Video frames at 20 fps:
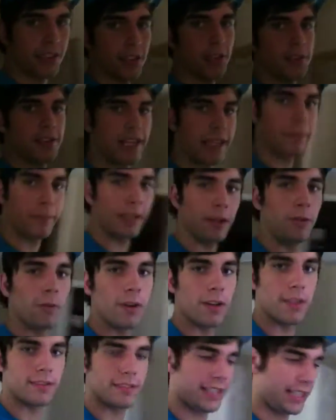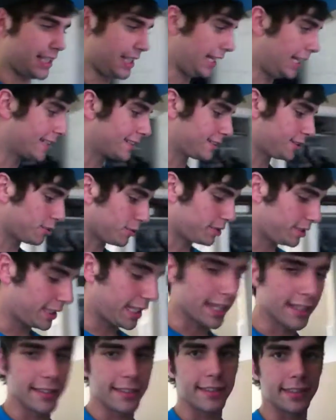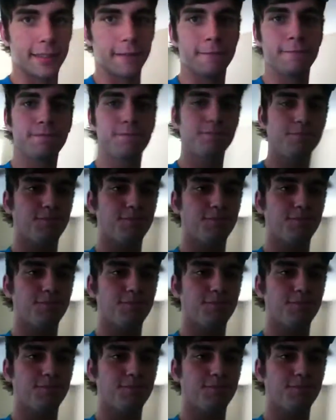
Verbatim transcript: and use like big words like exoskeleton.